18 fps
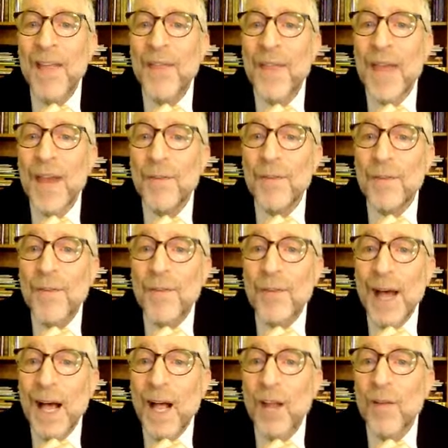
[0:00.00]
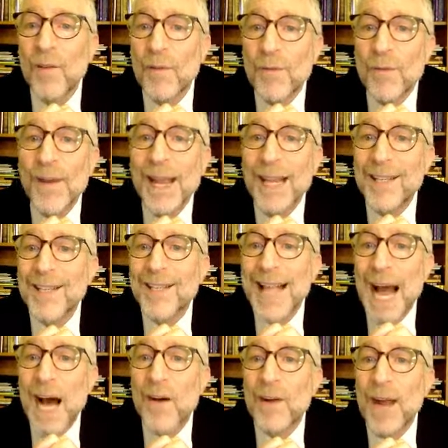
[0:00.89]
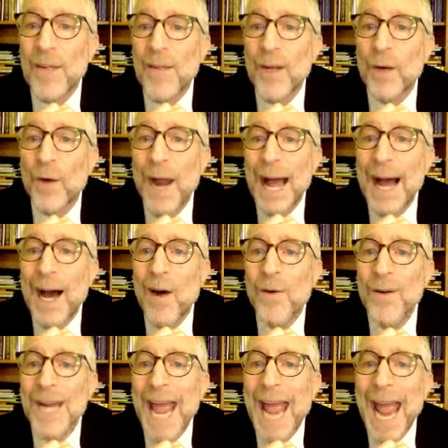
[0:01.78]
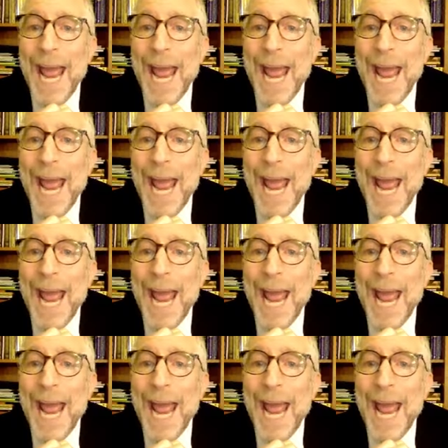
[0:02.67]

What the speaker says: They fell face down on the ground.